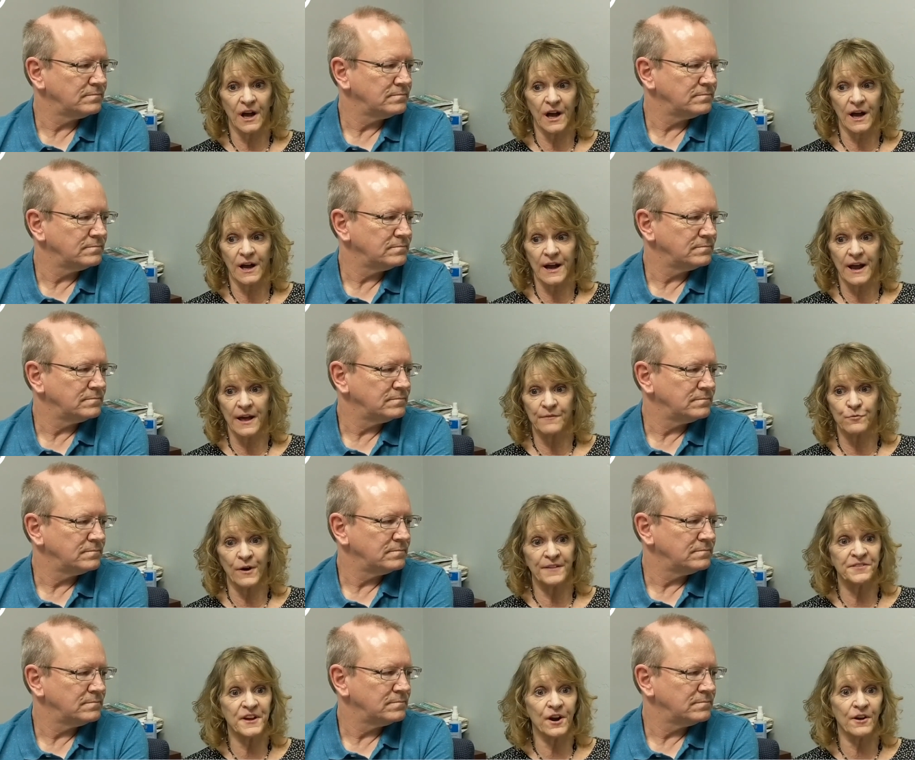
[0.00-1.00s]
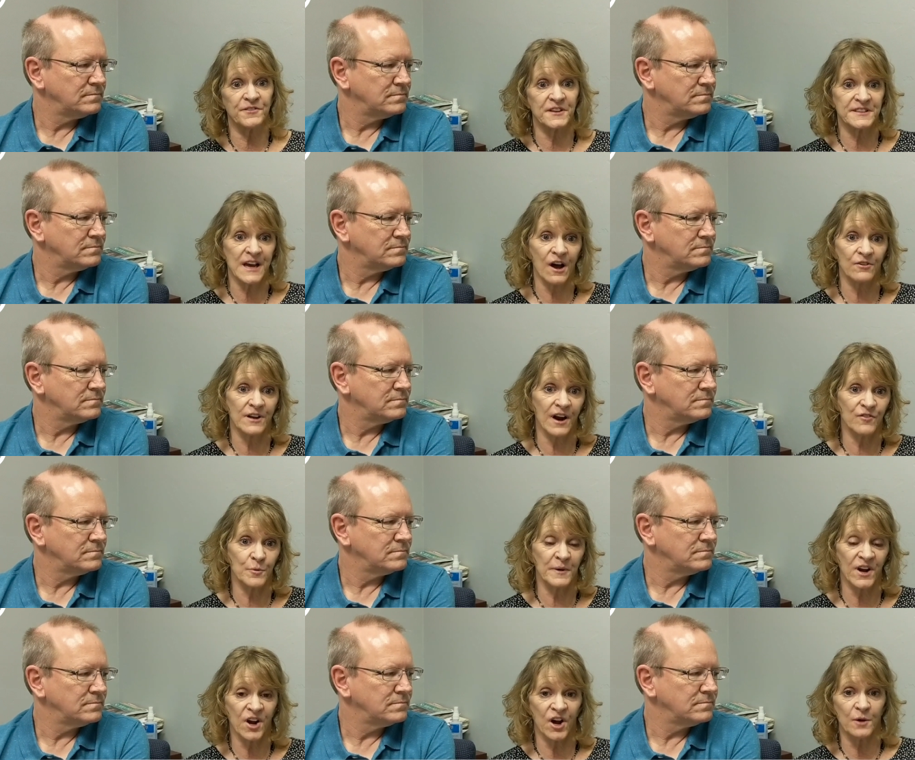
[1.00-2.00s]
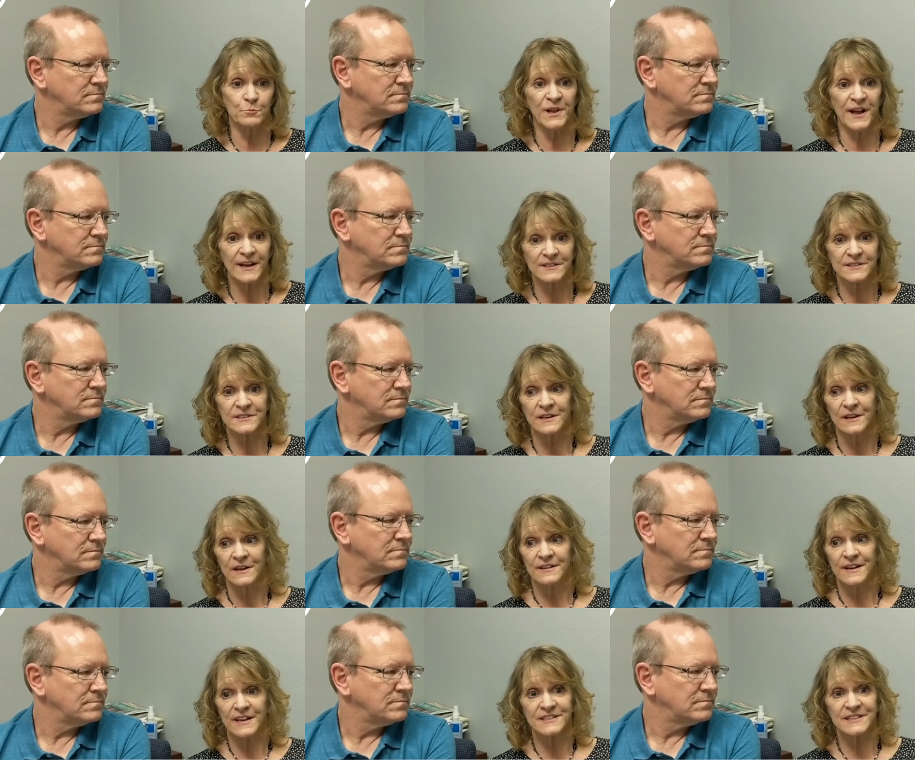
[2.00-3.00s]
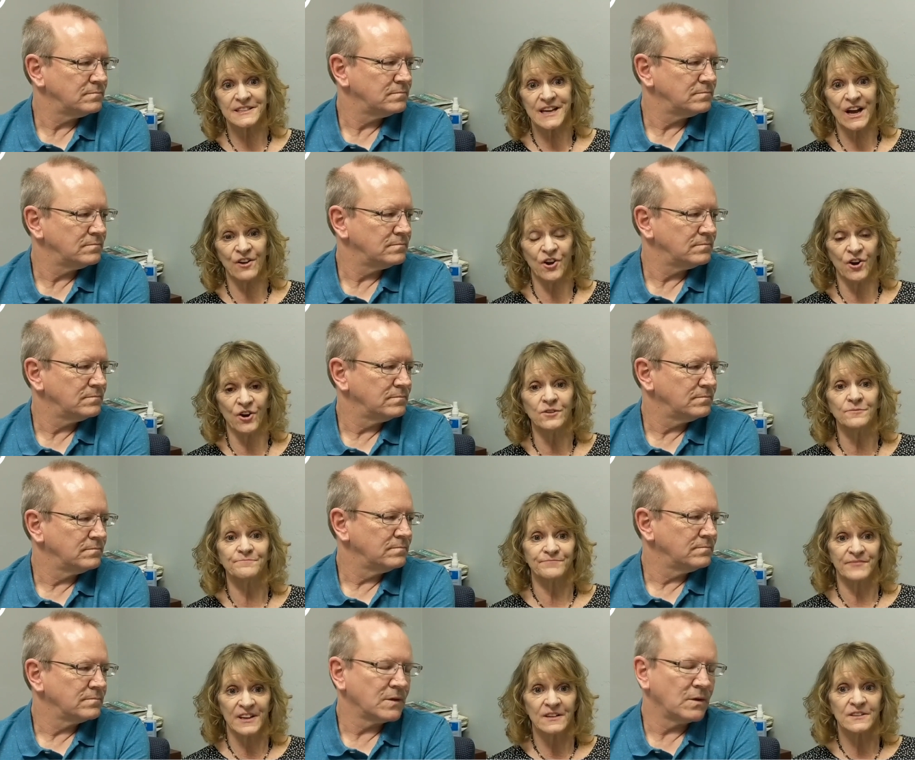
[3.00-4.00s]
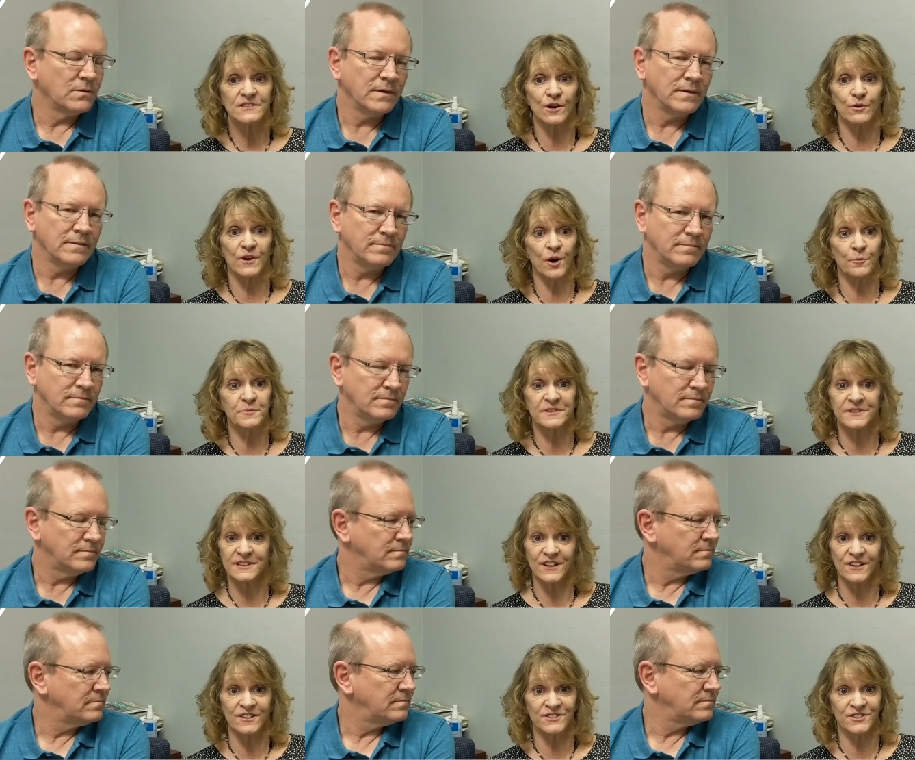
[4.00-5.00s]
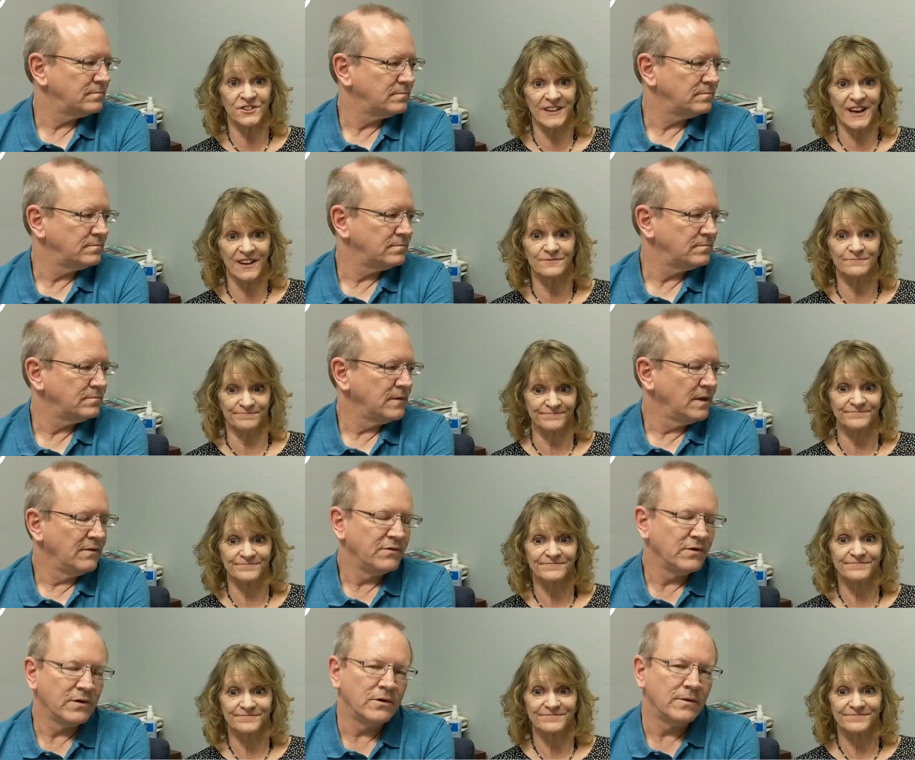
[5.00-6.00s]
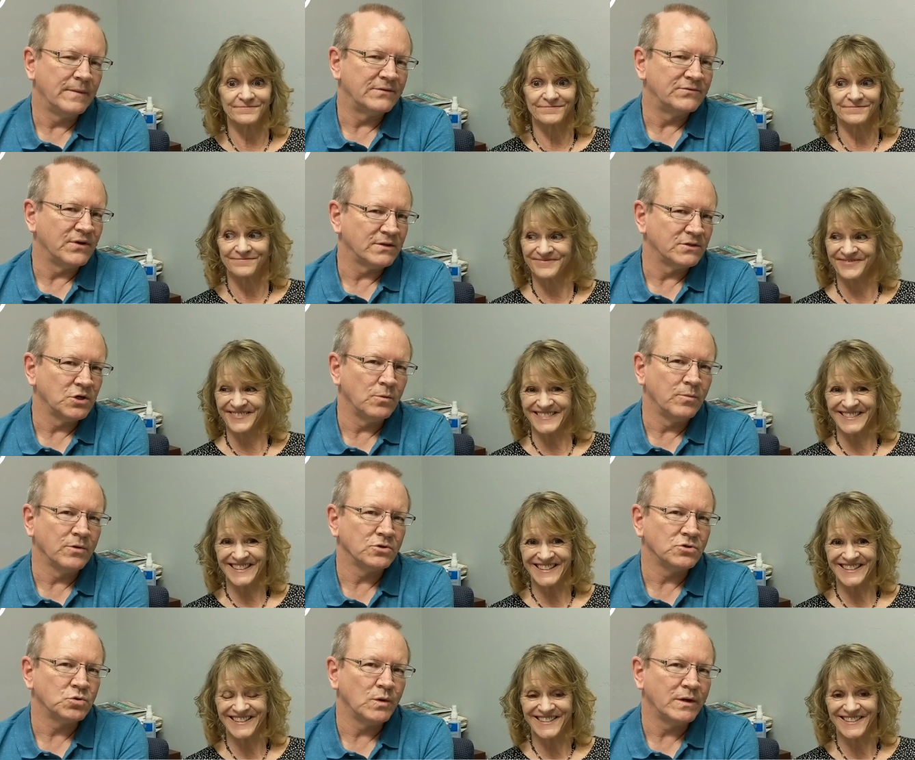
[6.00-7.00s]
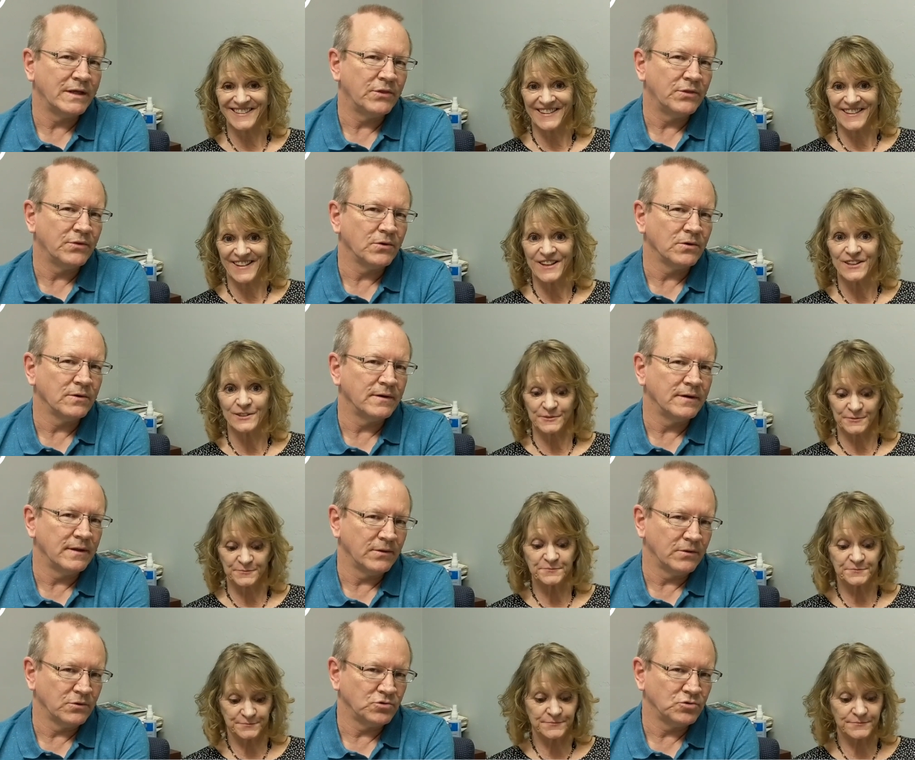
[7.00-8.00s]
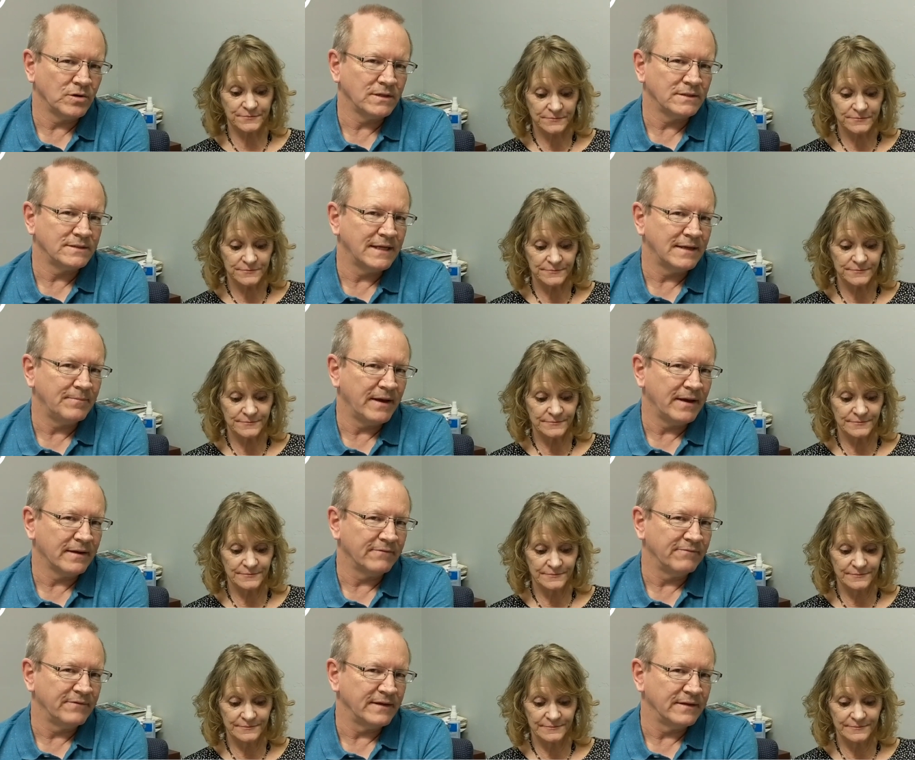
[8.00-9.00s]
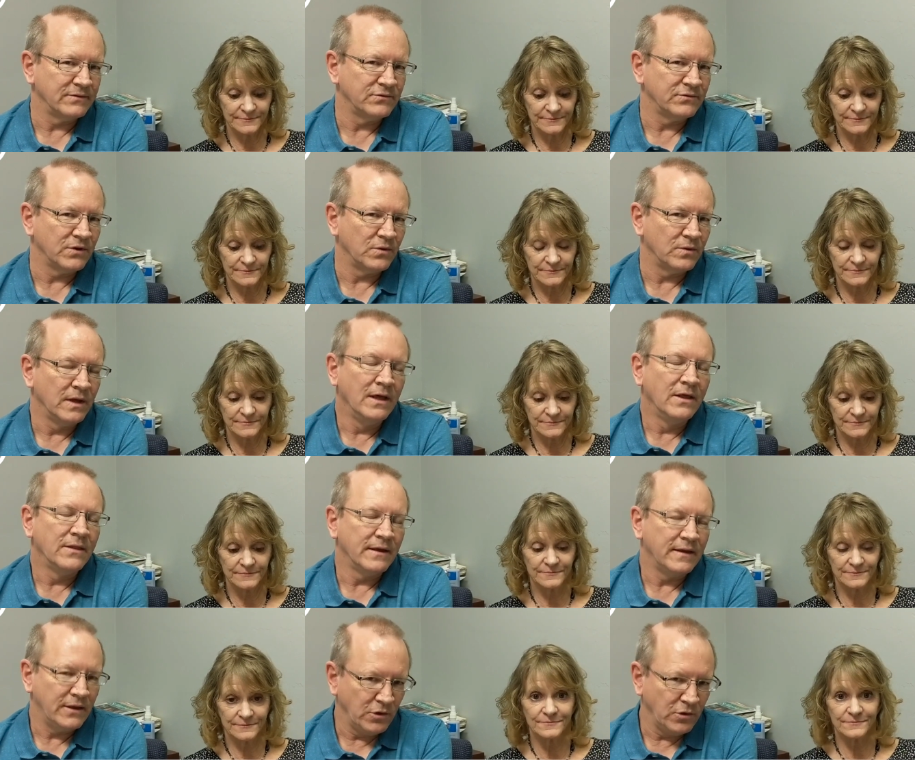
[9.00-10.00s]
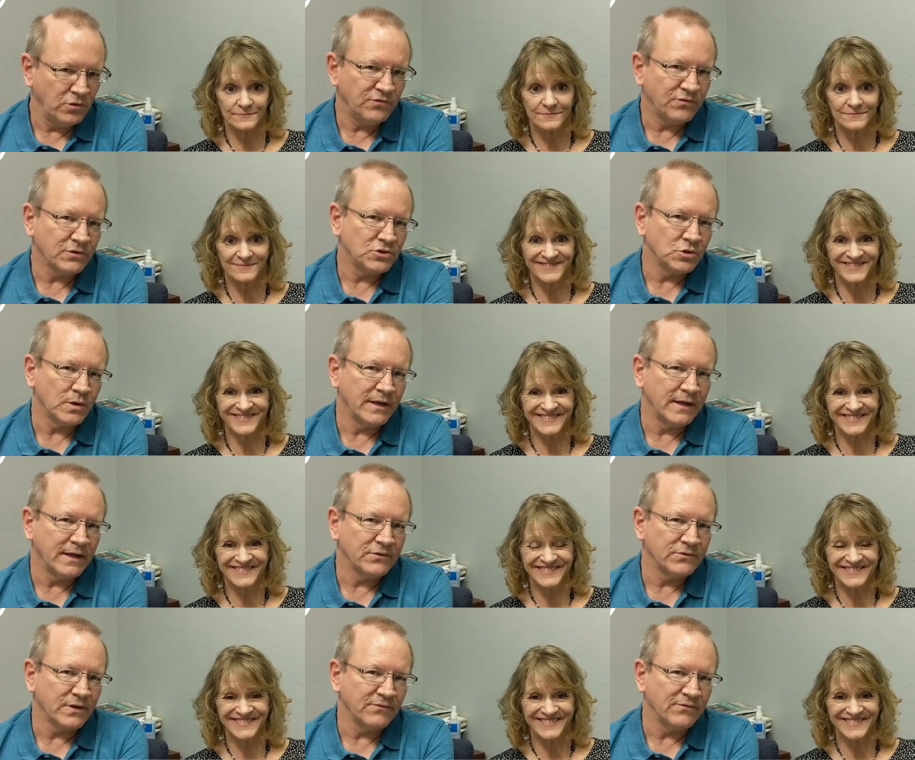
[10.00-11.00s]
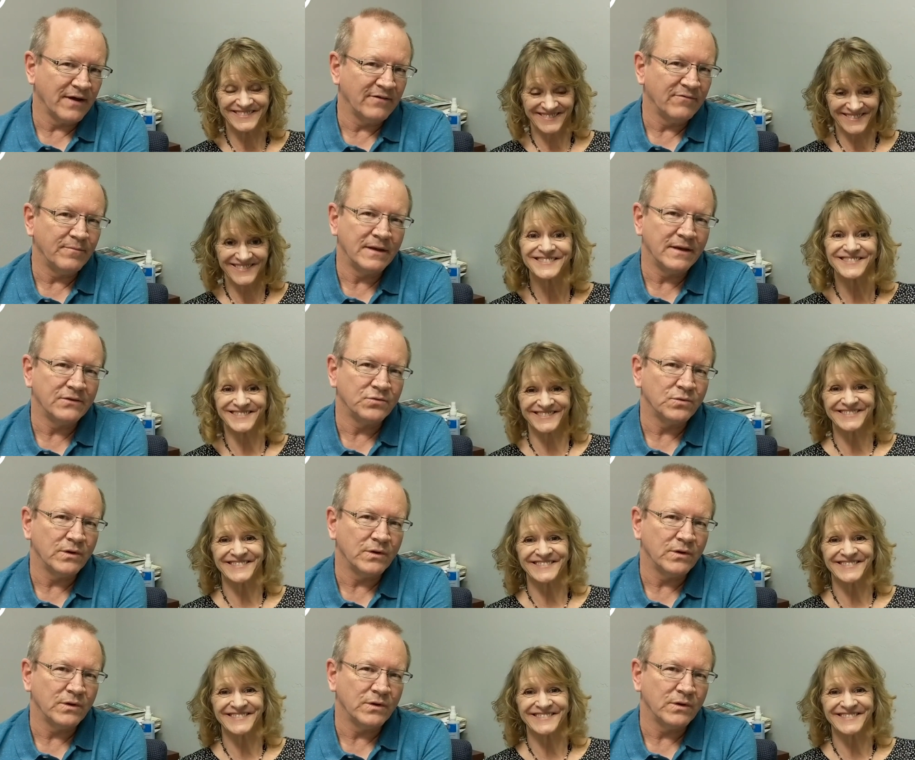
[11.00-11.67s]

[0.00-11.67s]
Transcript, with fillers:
Speaker 1: uh, at- right there at the Town Government Complex, next to Town Hall. So we hope to see a good turnout.
Speaker 2: Very good. That's October 23rd, another drug take back event. So thank you for joining us on Five Minutes